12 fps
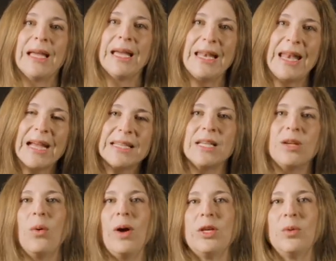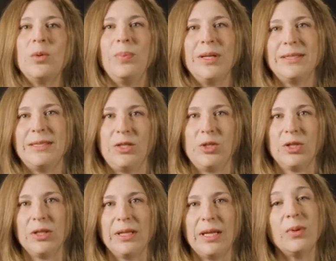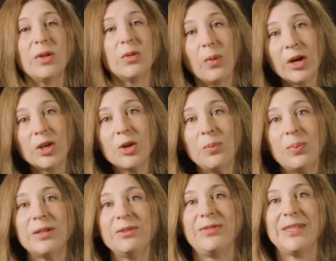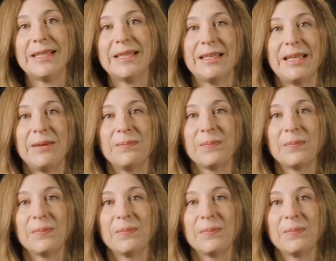connecting what you build digitally with where you build physically.